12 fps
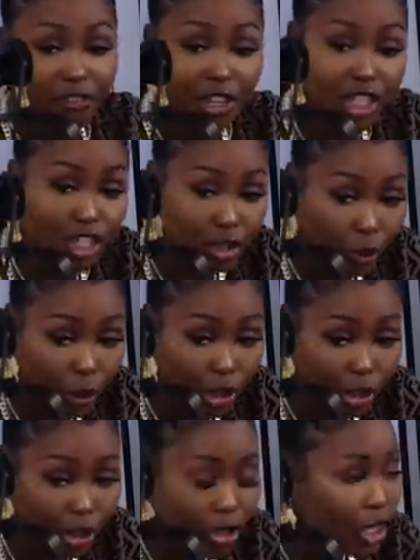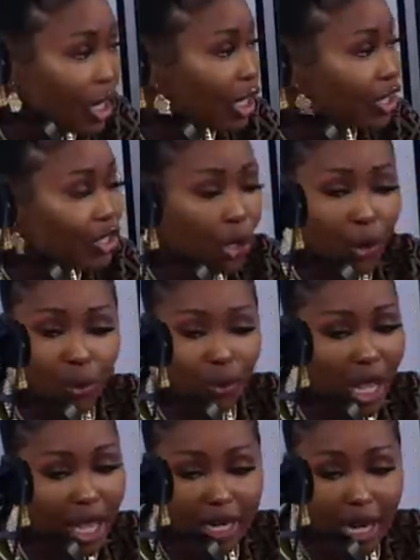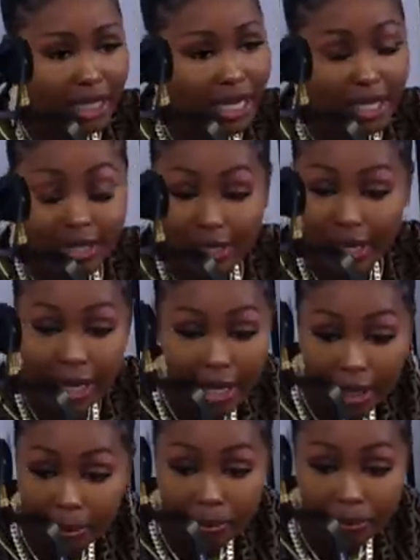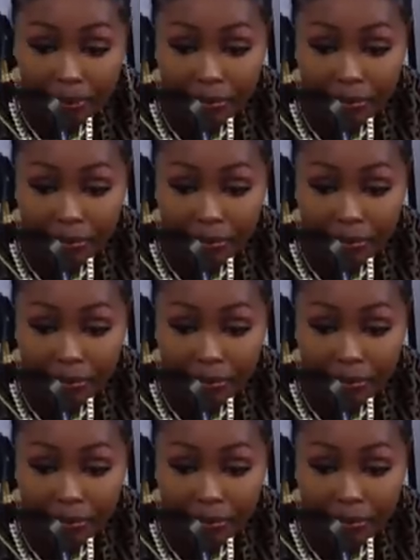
for this lawyer. Mm. So that and I can't scam.